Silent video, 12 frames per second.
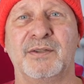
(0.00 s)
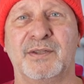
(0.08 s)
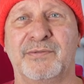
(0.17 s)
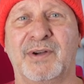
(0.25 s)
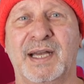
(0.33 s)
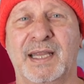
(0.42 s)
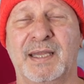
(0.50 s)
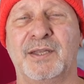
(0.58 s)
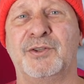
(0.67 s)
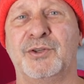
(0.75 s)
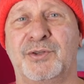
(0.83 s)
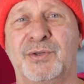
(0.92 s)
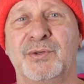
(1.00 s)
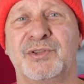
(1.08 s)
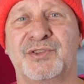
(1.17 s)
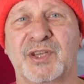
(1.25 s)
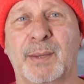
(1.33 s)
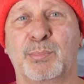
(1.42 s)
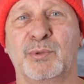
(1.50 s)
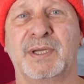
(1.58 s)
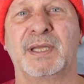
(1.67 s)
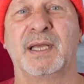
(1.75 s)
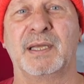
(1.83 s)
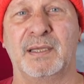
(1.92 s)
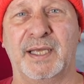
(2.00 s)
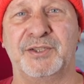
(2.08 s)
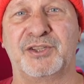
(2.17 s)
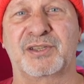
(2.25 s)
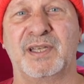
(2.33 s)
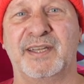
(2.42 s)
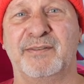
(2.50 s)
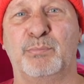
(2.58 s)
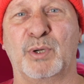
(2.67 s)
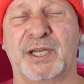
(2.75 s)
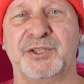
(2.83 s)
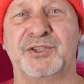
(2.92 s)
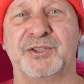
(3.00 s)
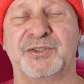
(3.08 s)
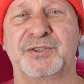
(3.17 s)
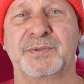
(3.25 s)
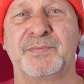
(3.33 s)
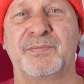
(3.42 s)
divided into two separate legislative branches.